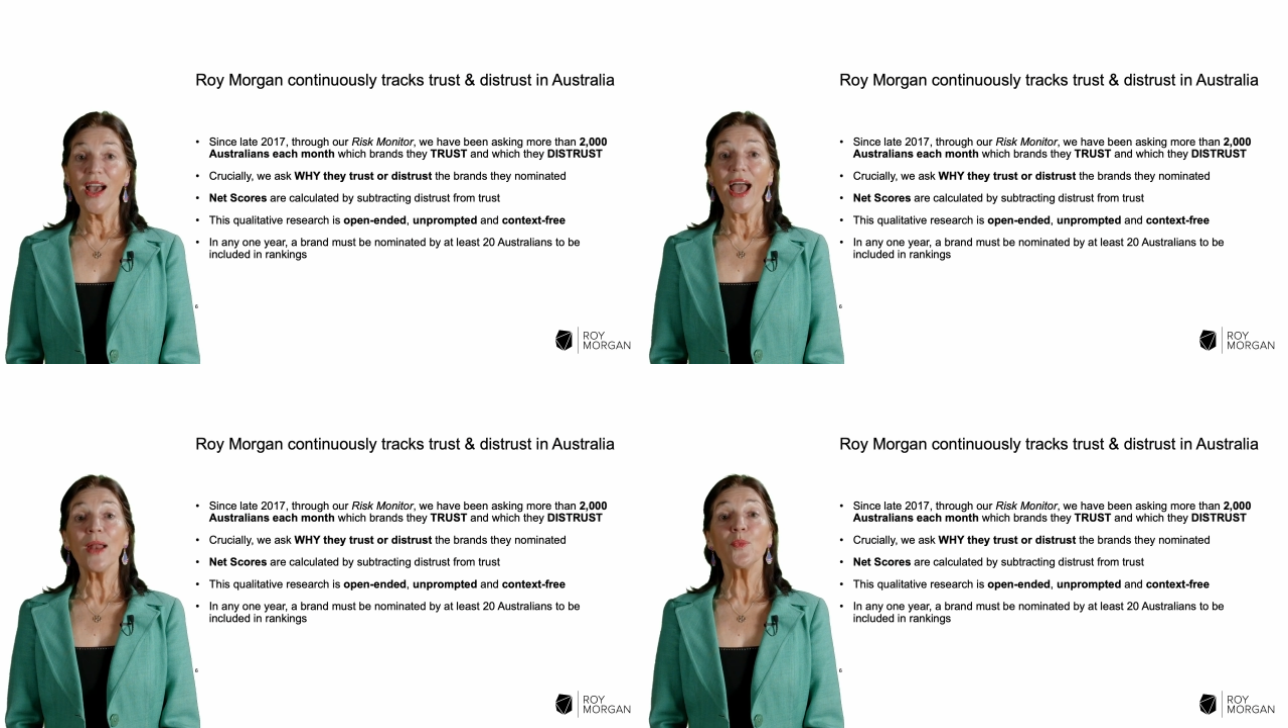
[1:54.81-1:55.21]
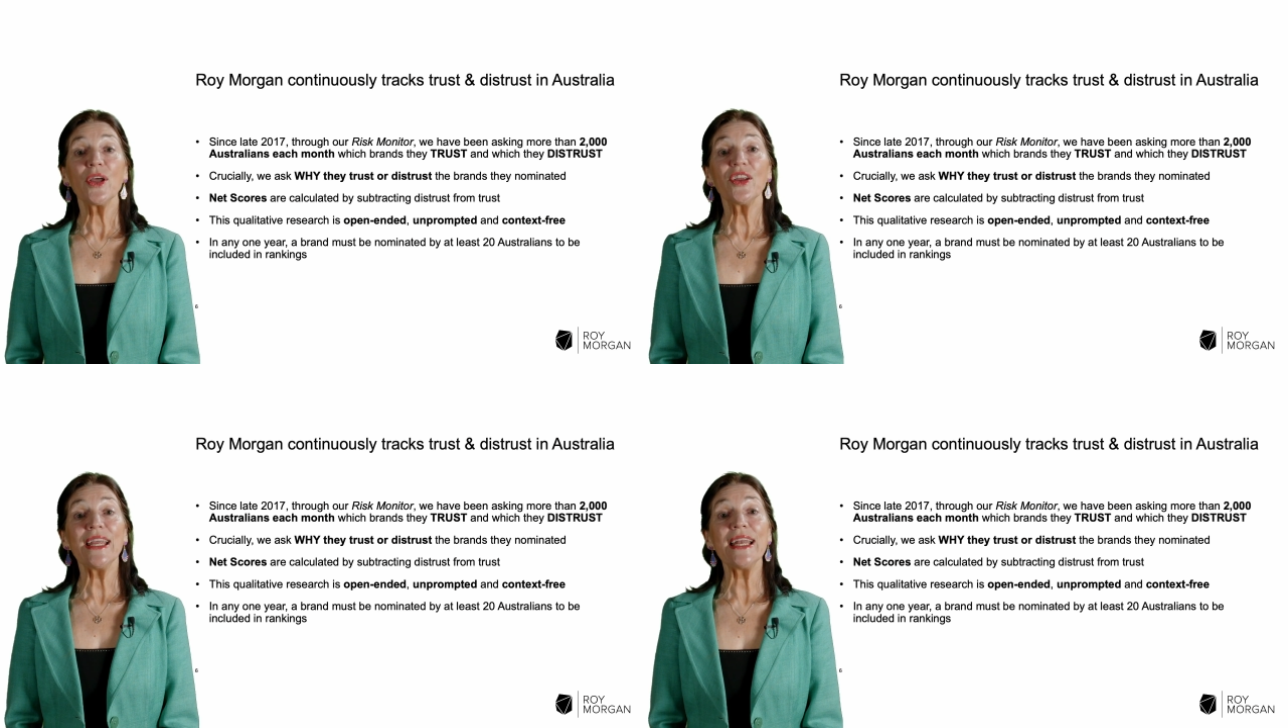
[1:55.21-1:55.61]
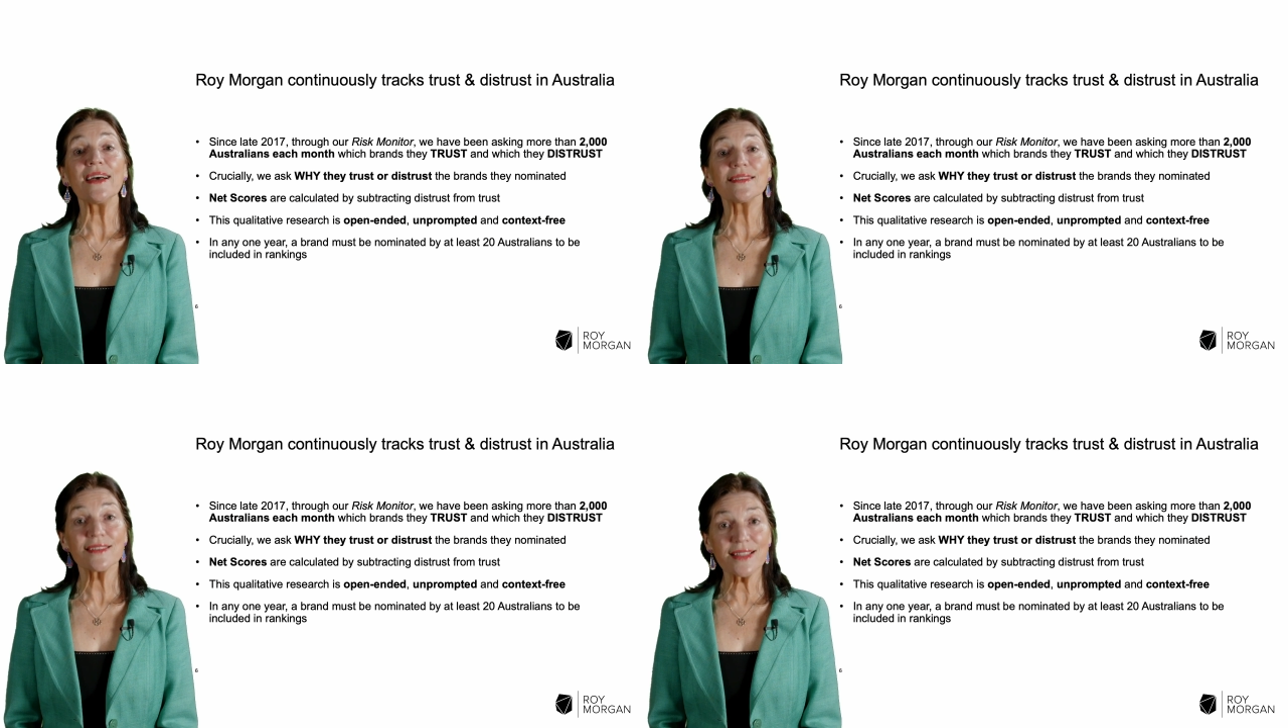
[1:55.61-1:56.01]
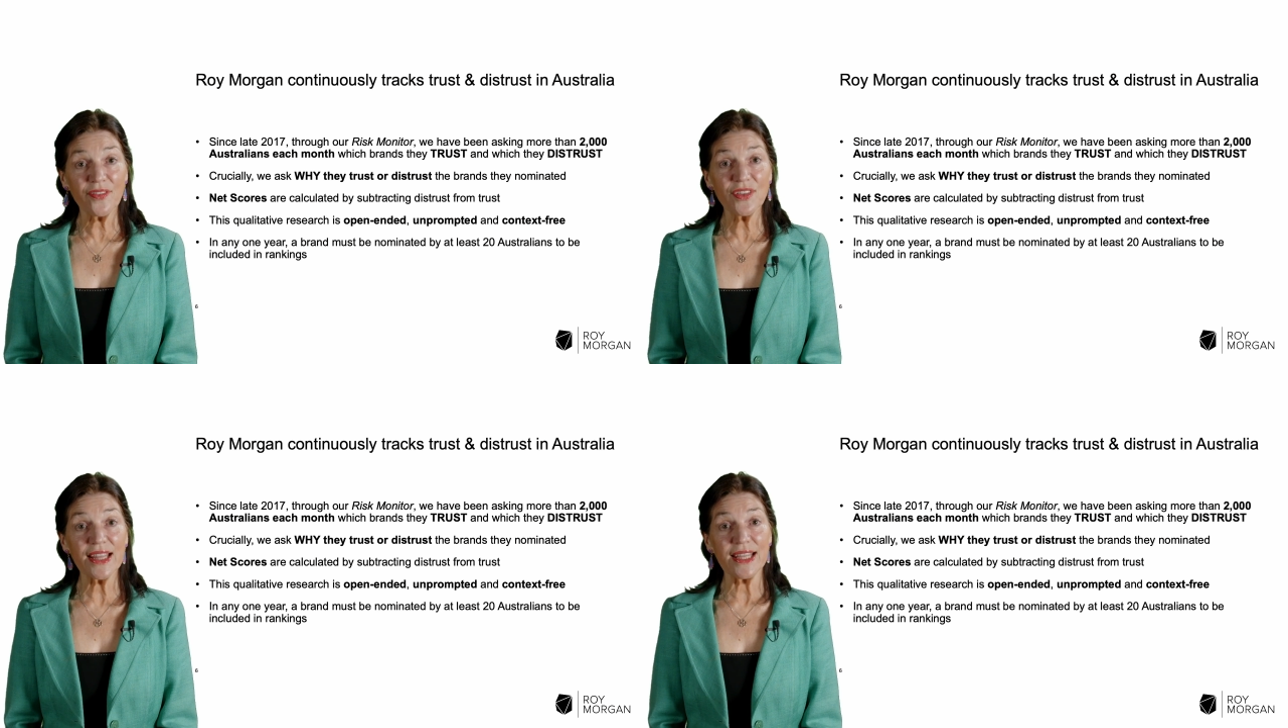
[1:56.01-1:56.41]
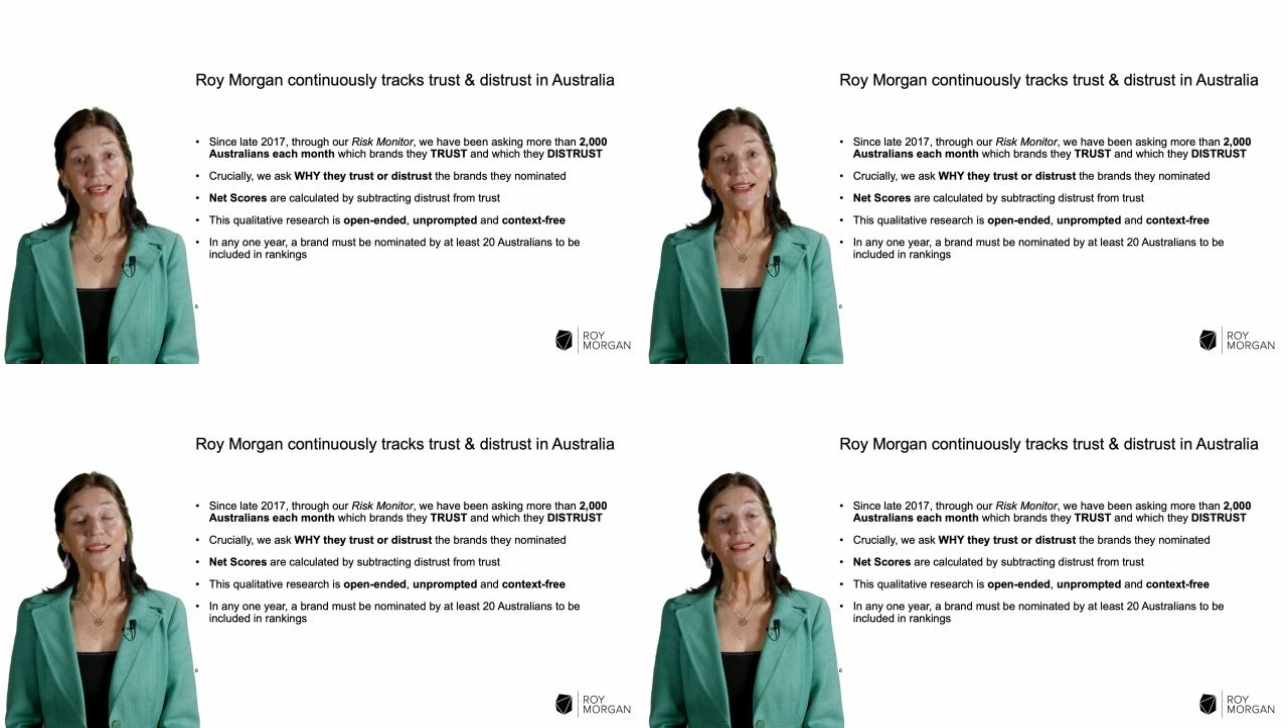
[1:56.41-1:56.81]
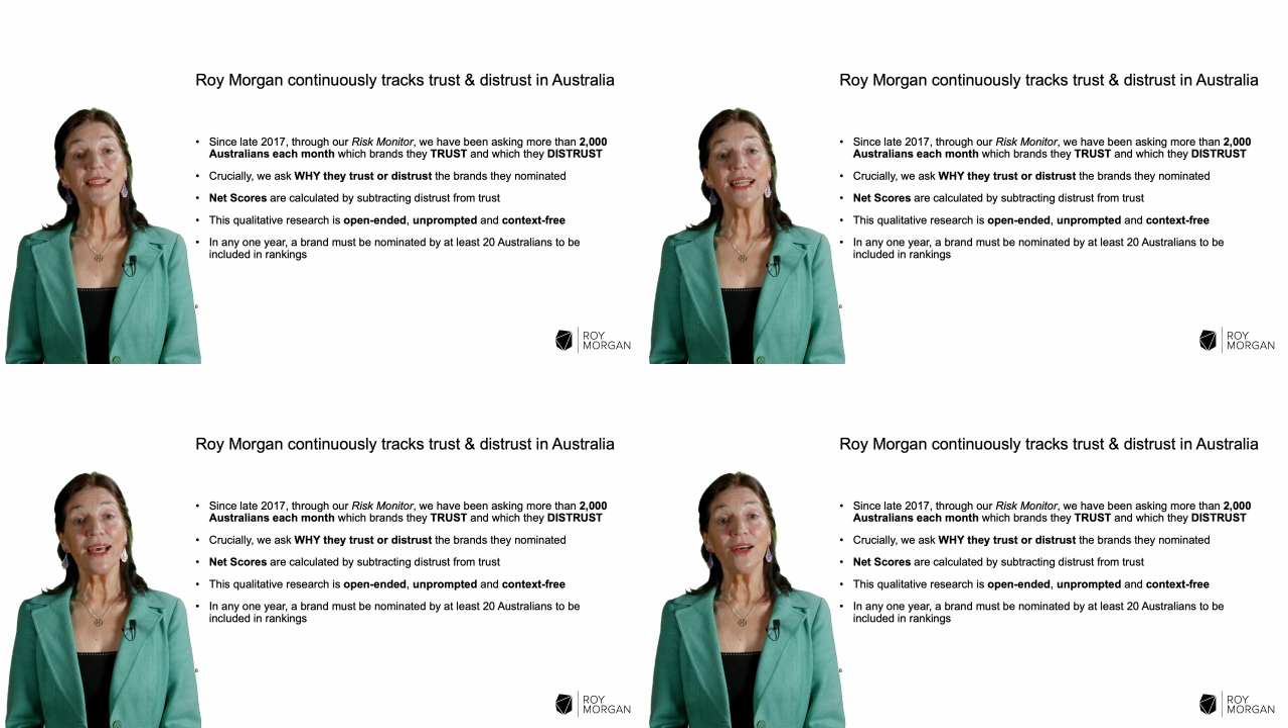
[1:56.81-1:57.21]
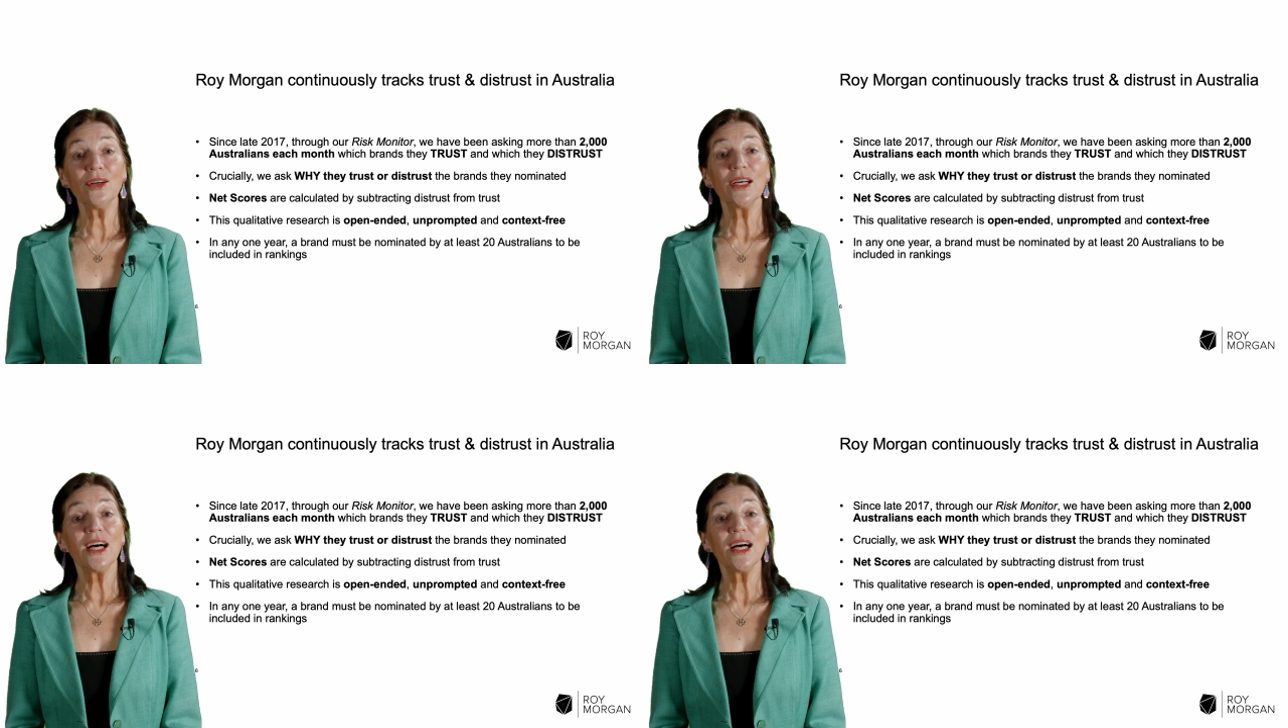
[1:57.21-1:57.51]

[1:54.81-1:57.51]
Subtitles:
and we're in our 7th year now